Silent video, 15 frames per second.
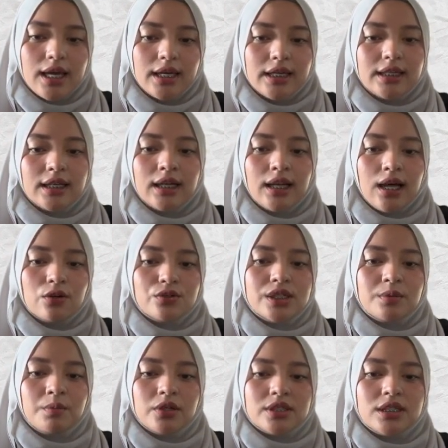It allows the
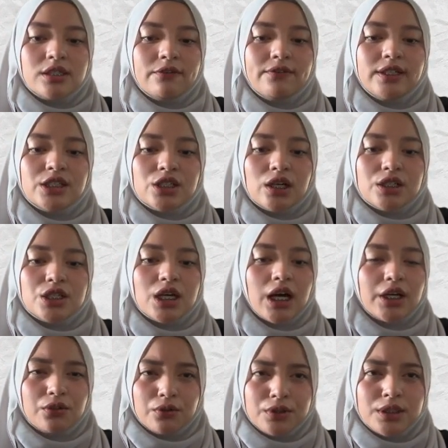positively charged
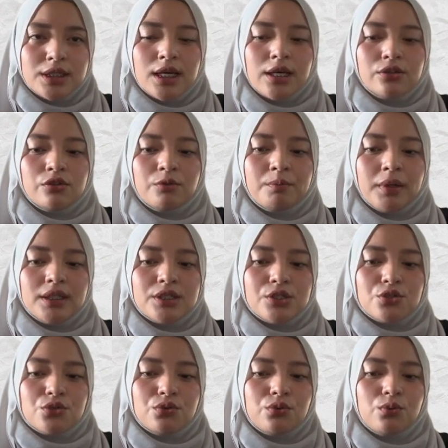ions to pass
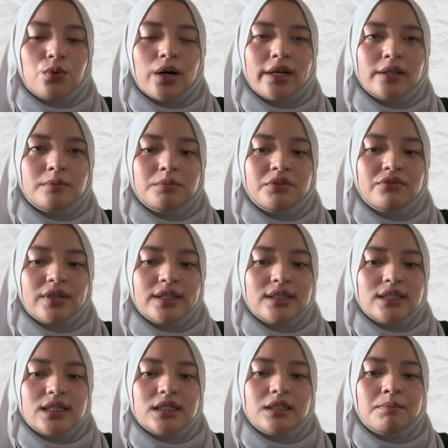through while
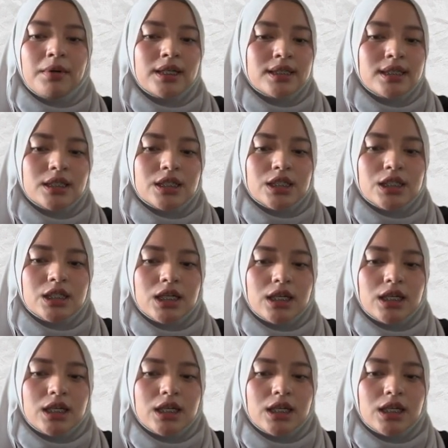preventing the passage